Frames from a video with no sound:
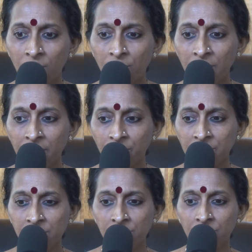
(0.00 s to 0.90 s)
all I
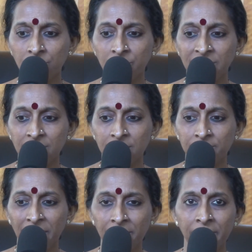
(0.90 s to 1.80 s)
wanted to do is
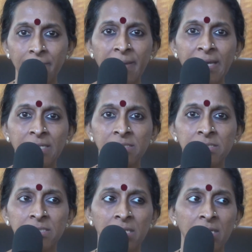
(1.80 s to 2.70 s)
pack my bags